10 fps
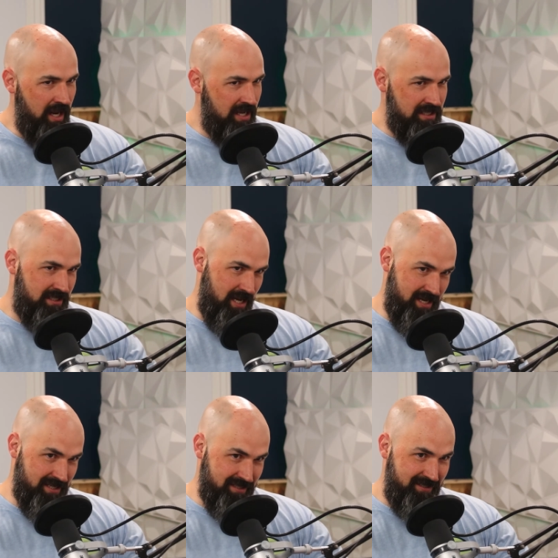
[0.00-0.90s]
and
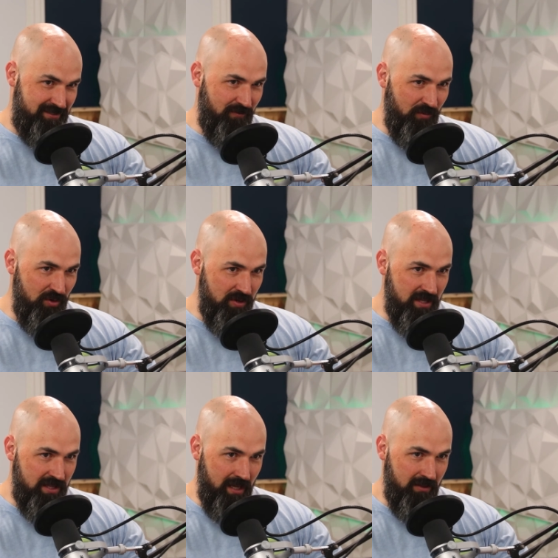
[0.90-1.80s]
science when you
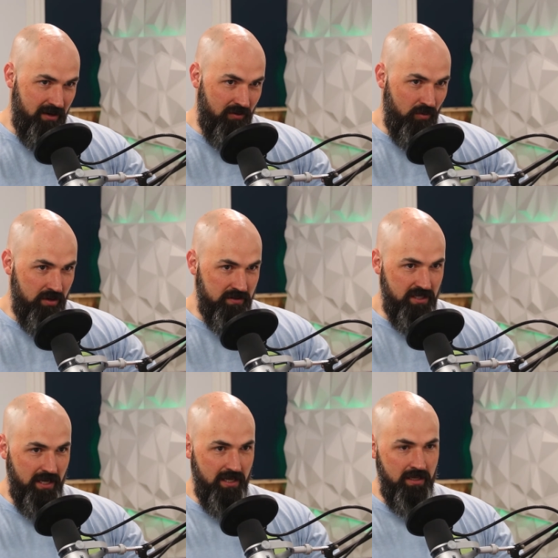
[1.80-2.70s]
get that there, where you
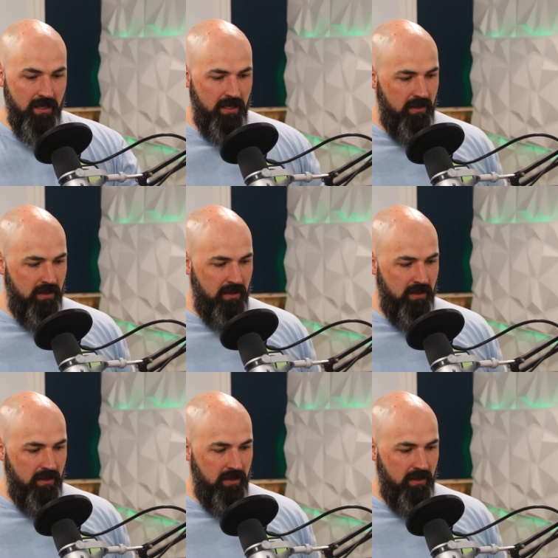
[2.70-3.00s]
say